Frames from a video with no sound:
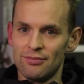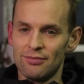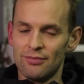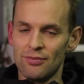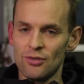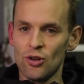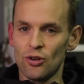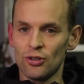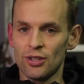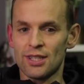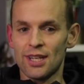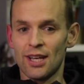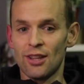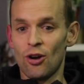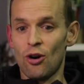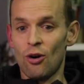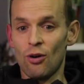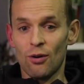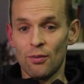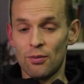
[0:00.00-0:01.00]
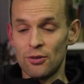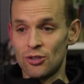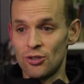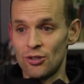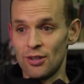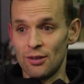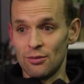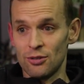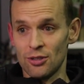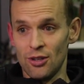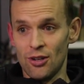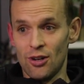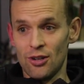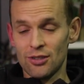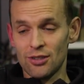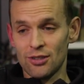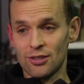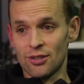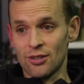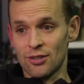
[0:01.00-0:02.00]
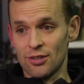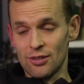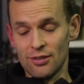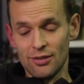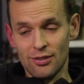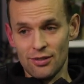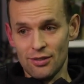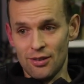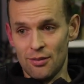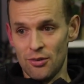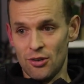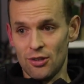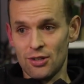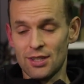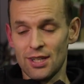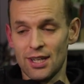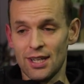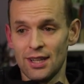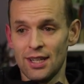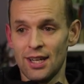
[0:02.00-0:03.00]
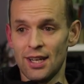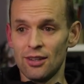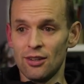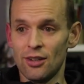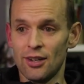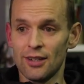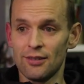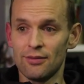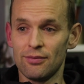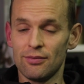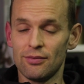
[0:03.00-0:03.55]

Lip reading: Not to say the whole opportunity was lost, because I'm not saying that. Like,